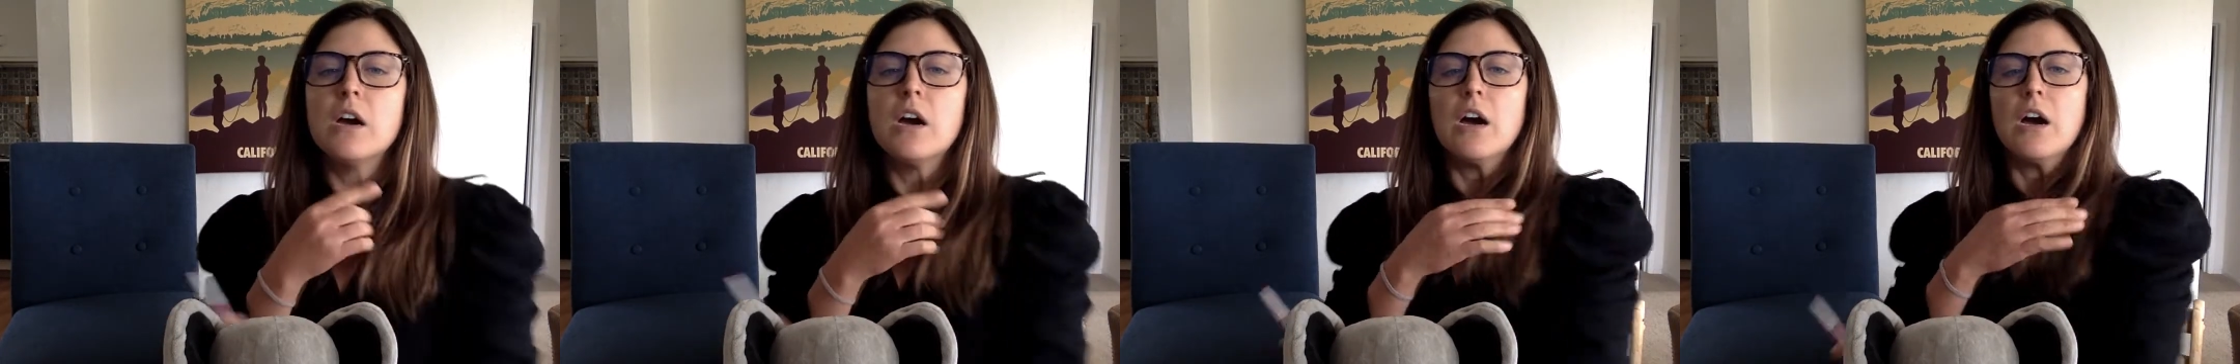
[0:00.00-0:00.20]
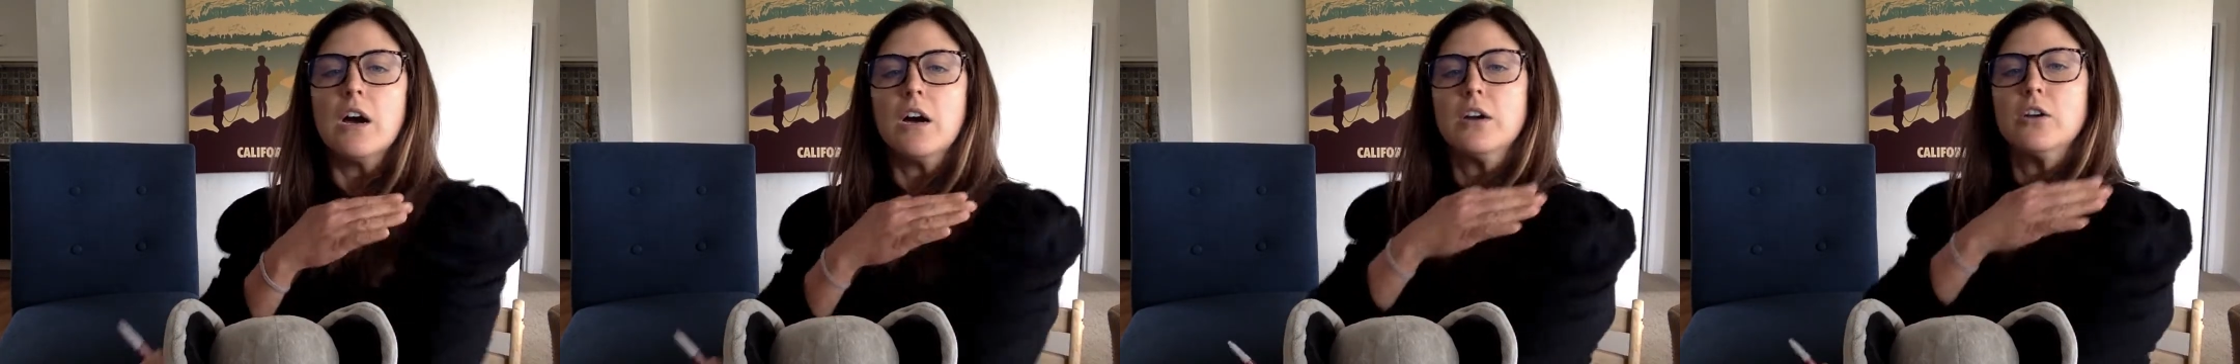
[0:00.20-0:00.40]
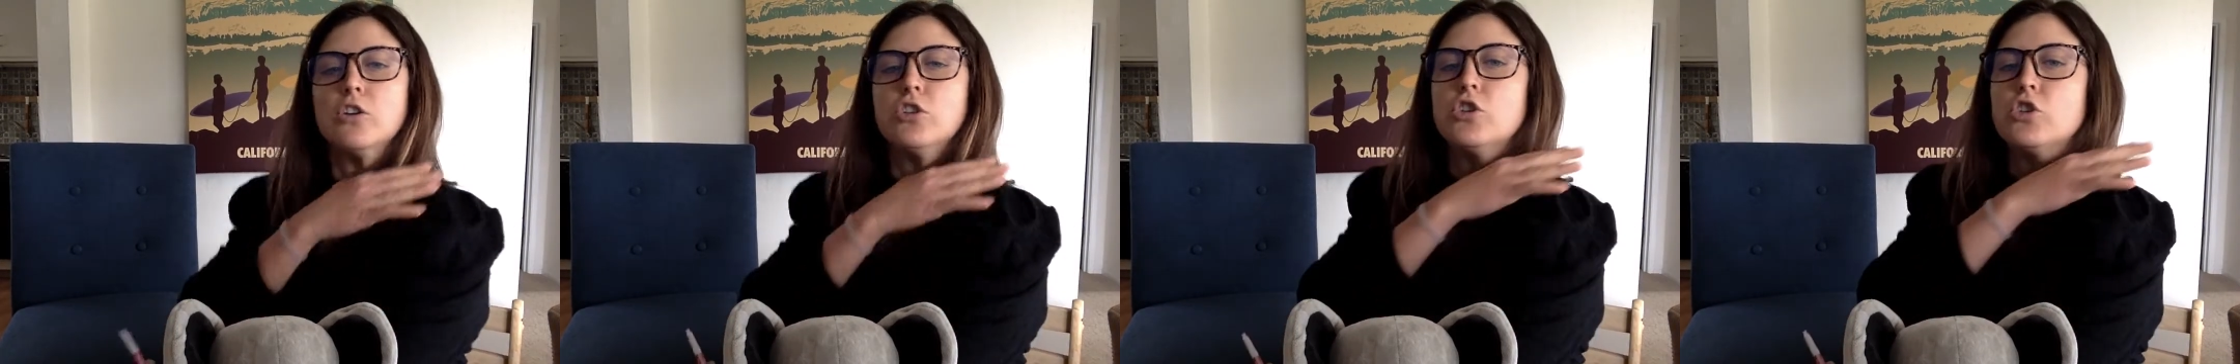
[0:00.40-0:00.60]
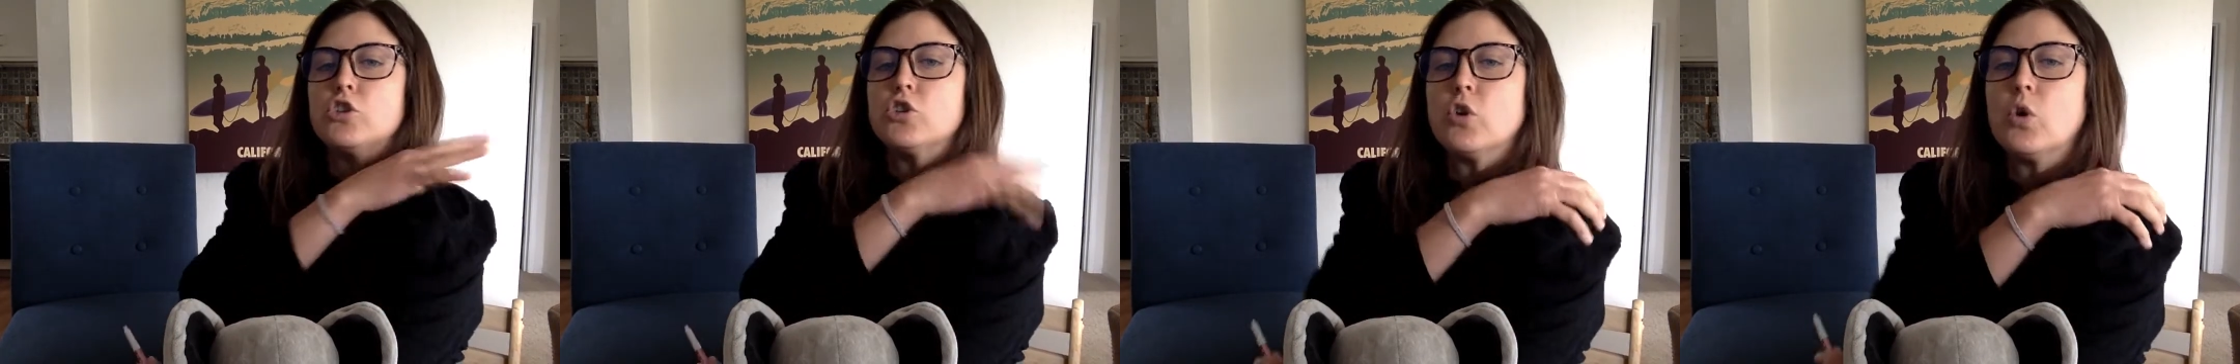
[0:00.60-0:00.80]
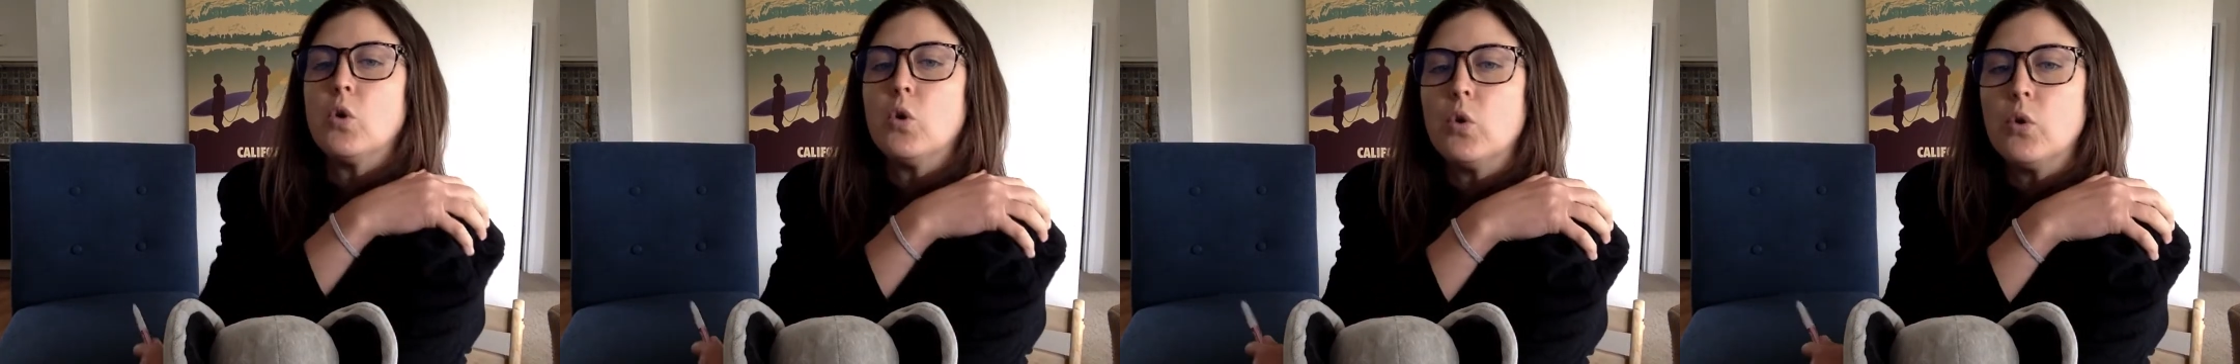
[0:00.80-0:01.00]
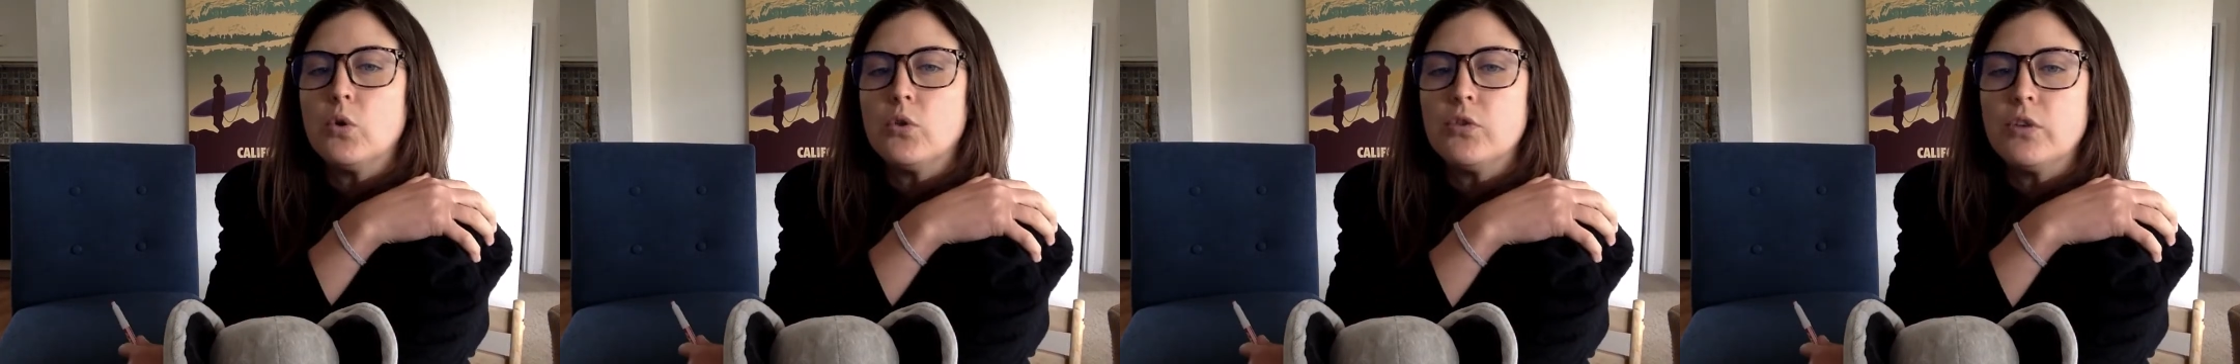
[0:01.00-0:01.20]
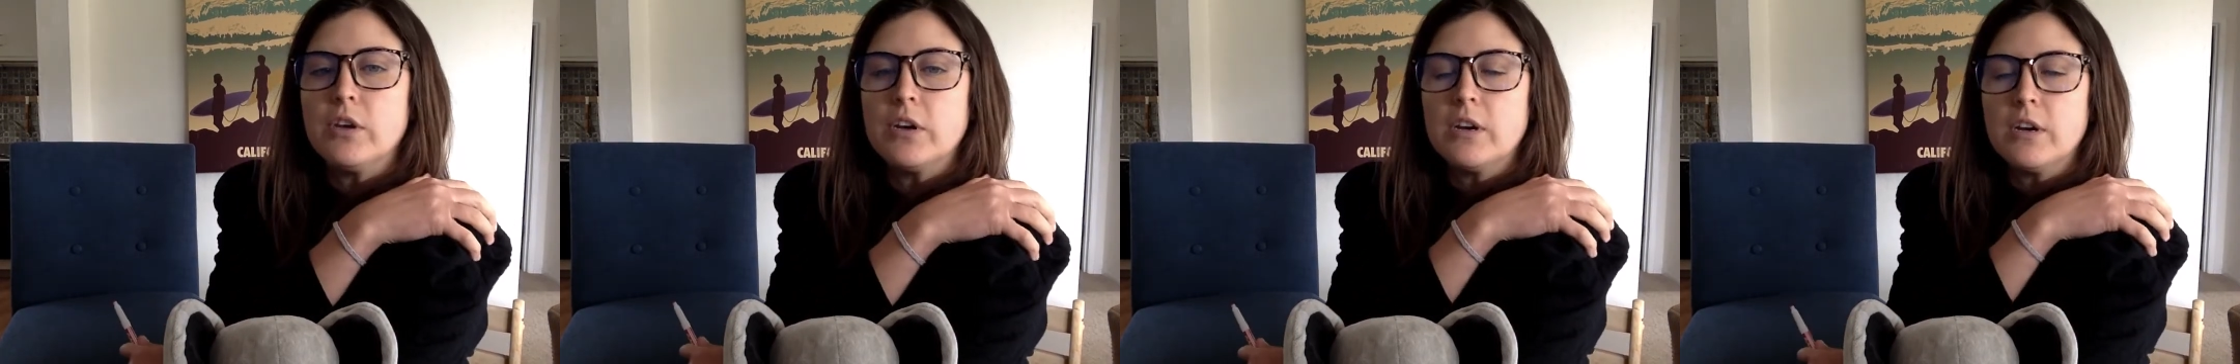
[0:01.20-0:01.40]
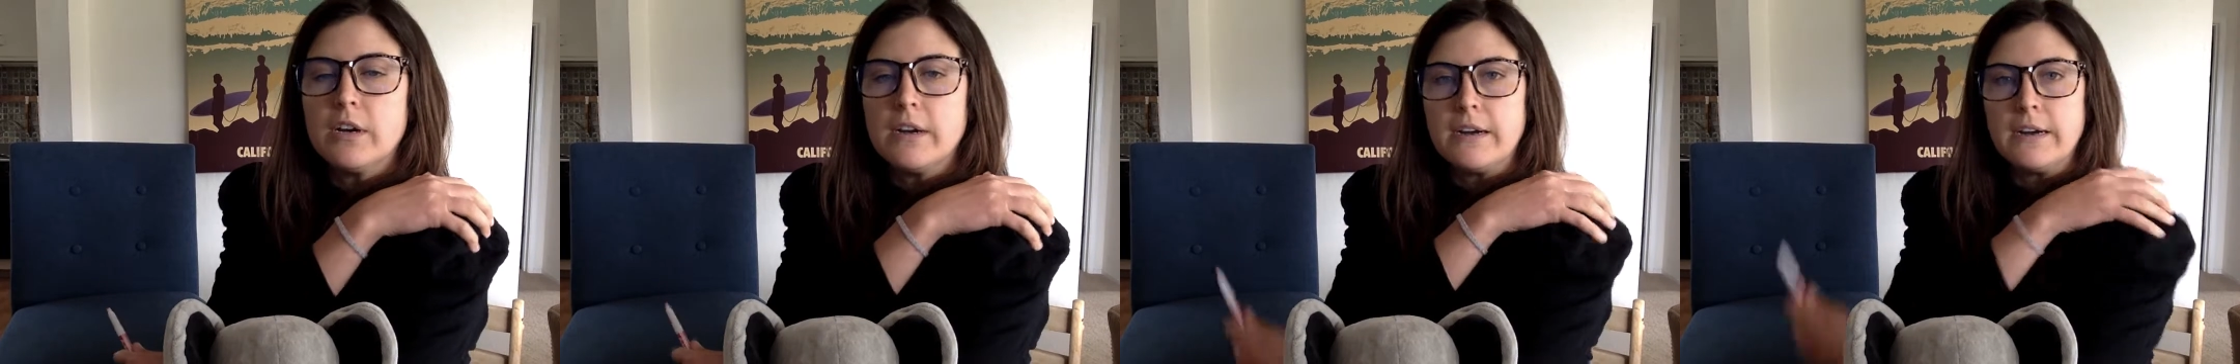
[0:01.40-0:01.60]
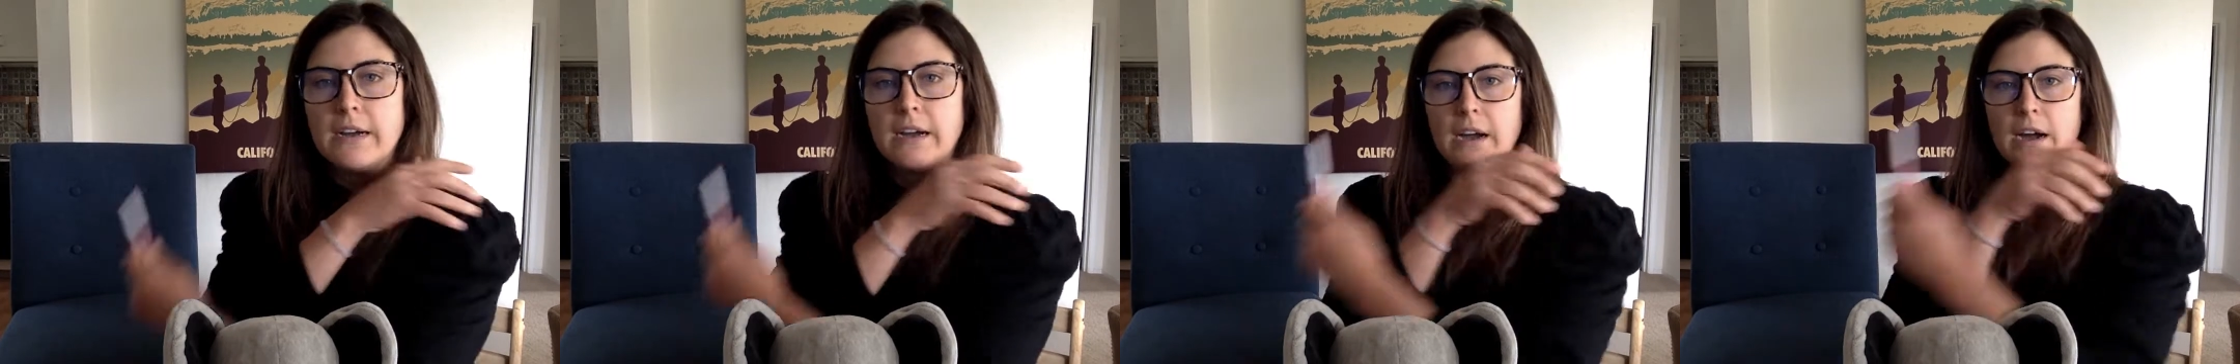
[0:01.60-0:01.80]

our shoulder,